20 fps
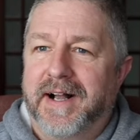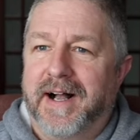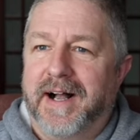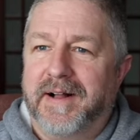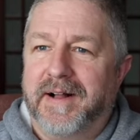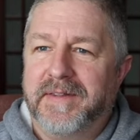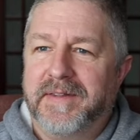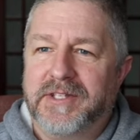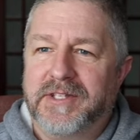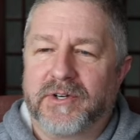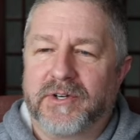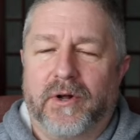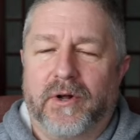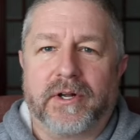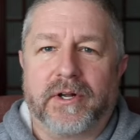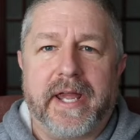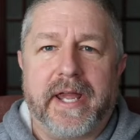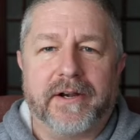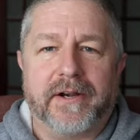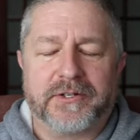Uh, these are all
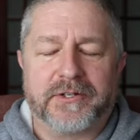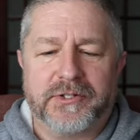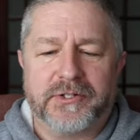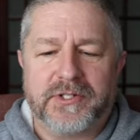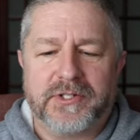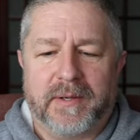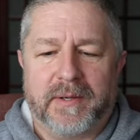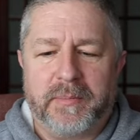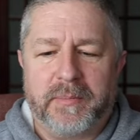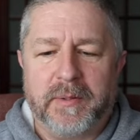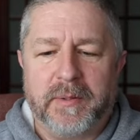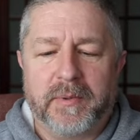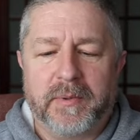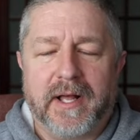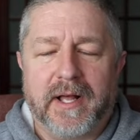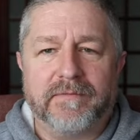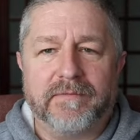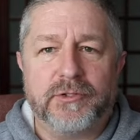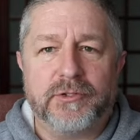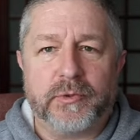characters that people
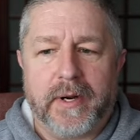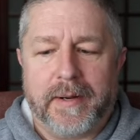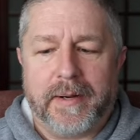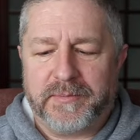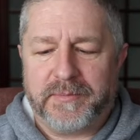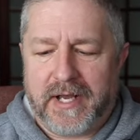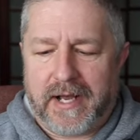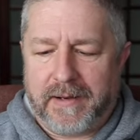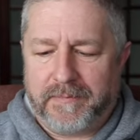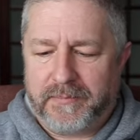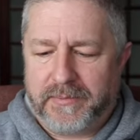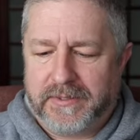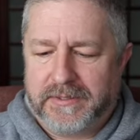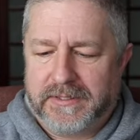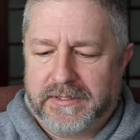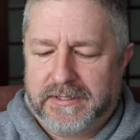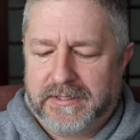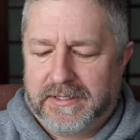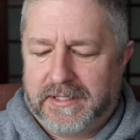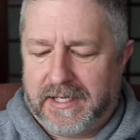have dreamt up
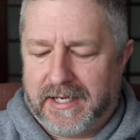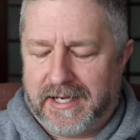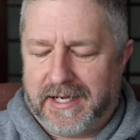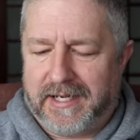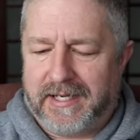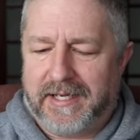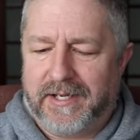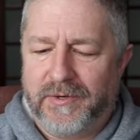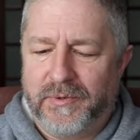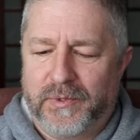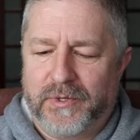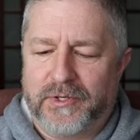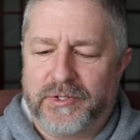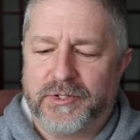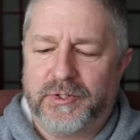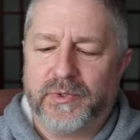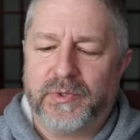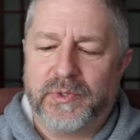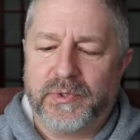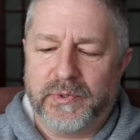uh, in order
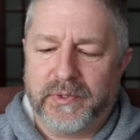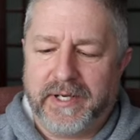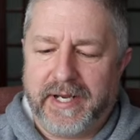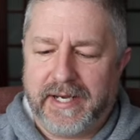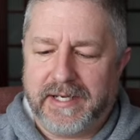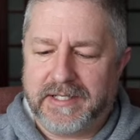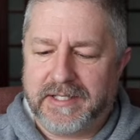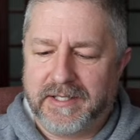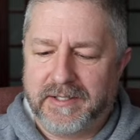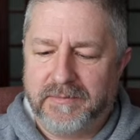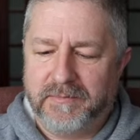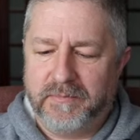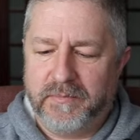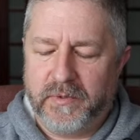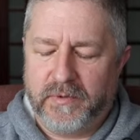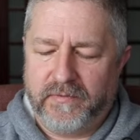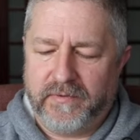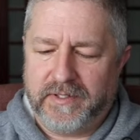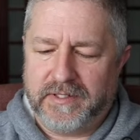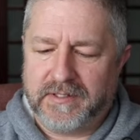to create
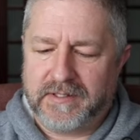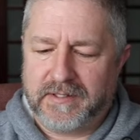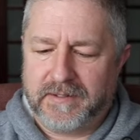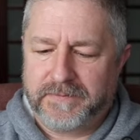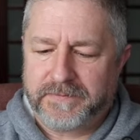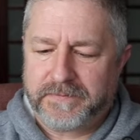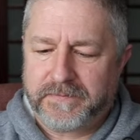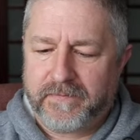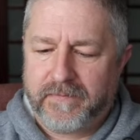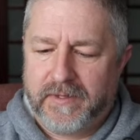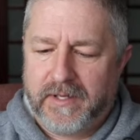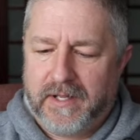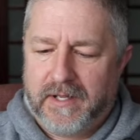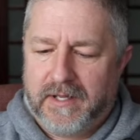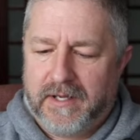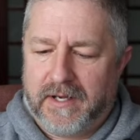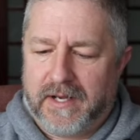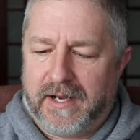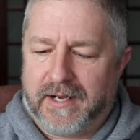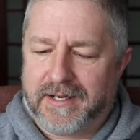movies.
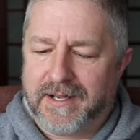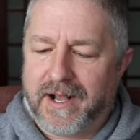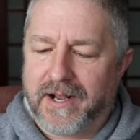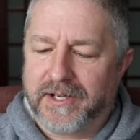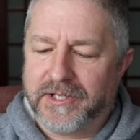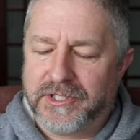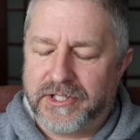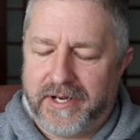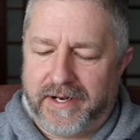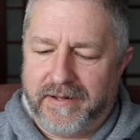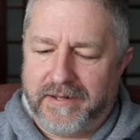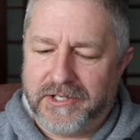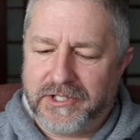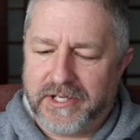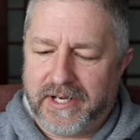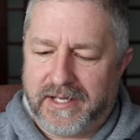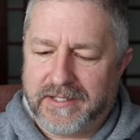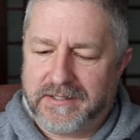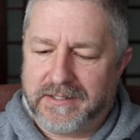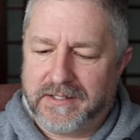Uh, Kaka Chen in the
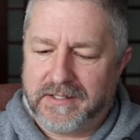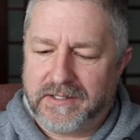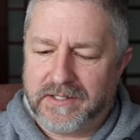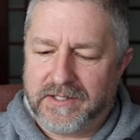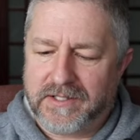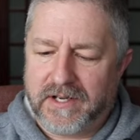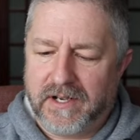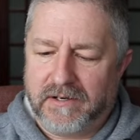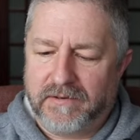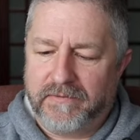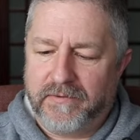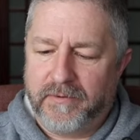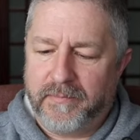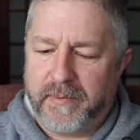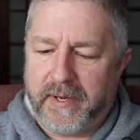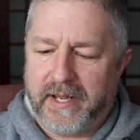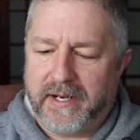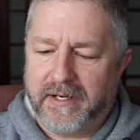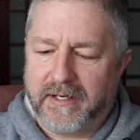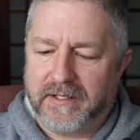chat says, is Kung Fu
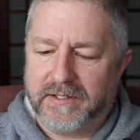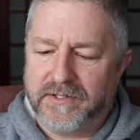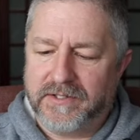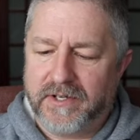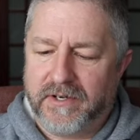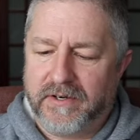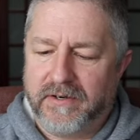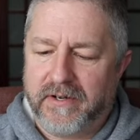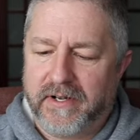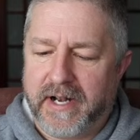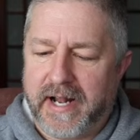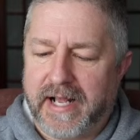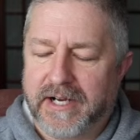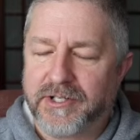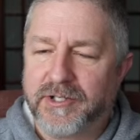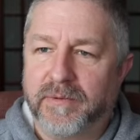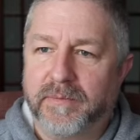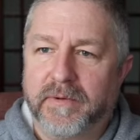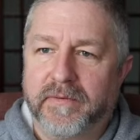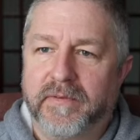Panda considered an
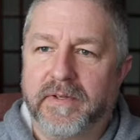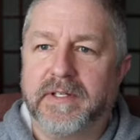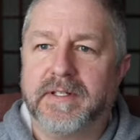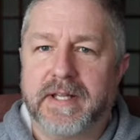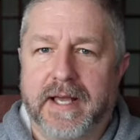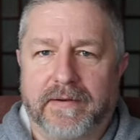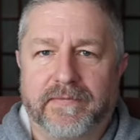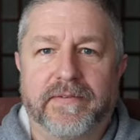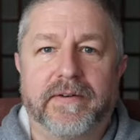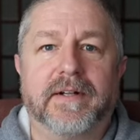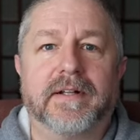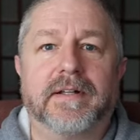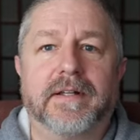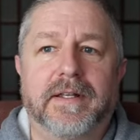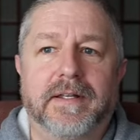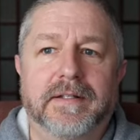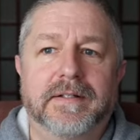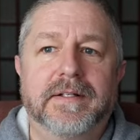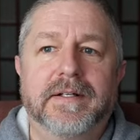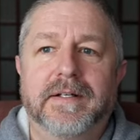action movie?
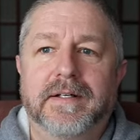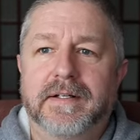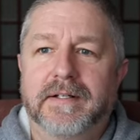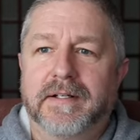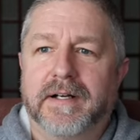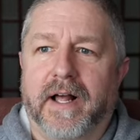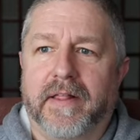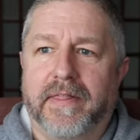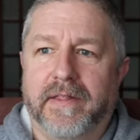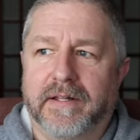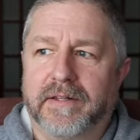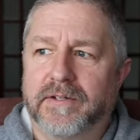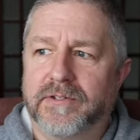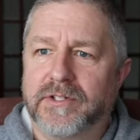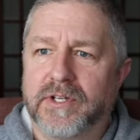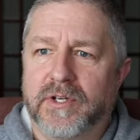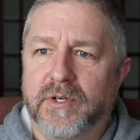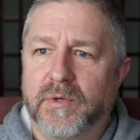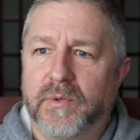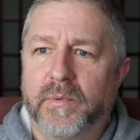Definitely. I think
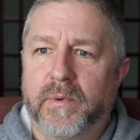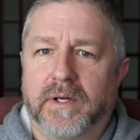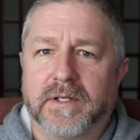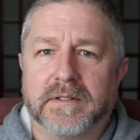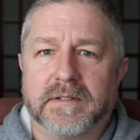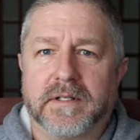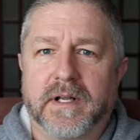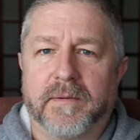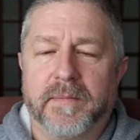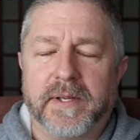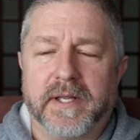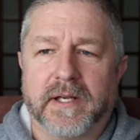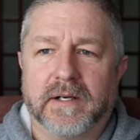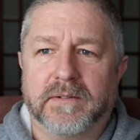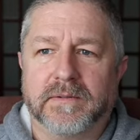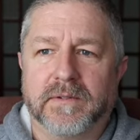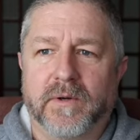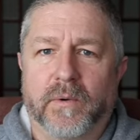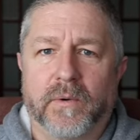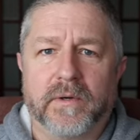there's a new one coming
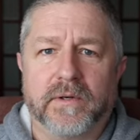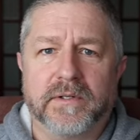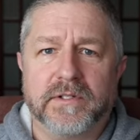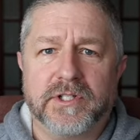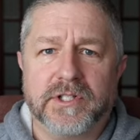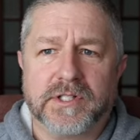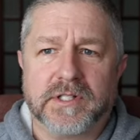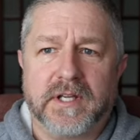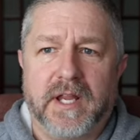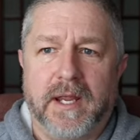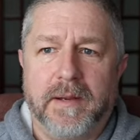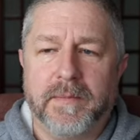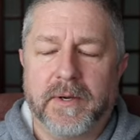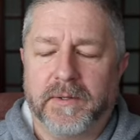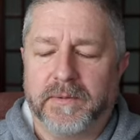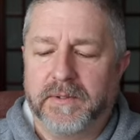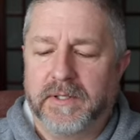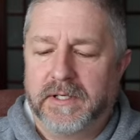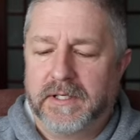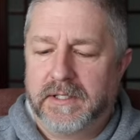out, or it just came
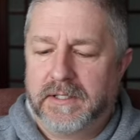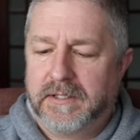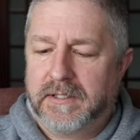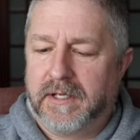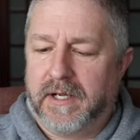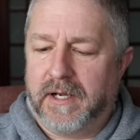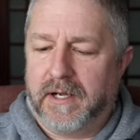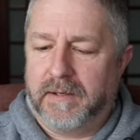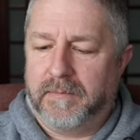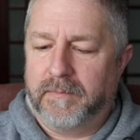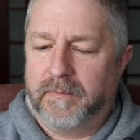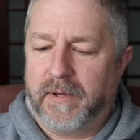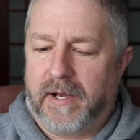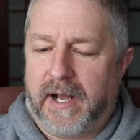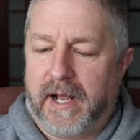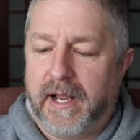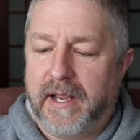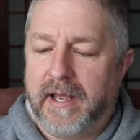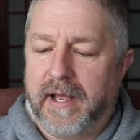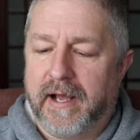out. Um,
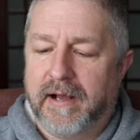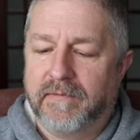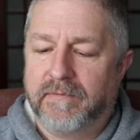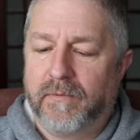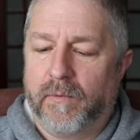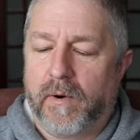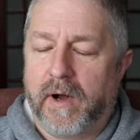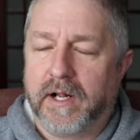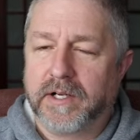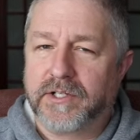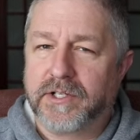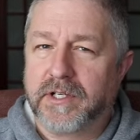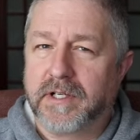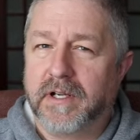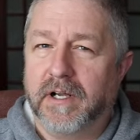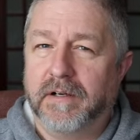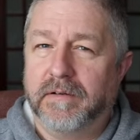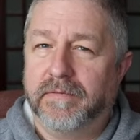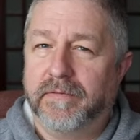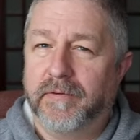I have watched
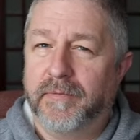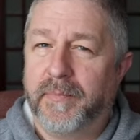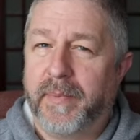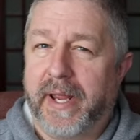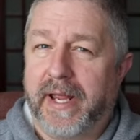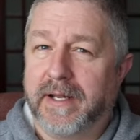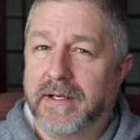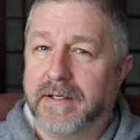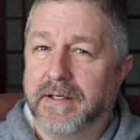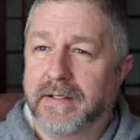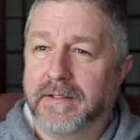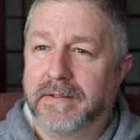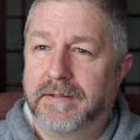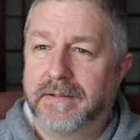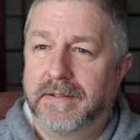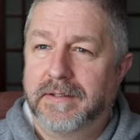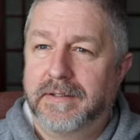Kung Fu Panda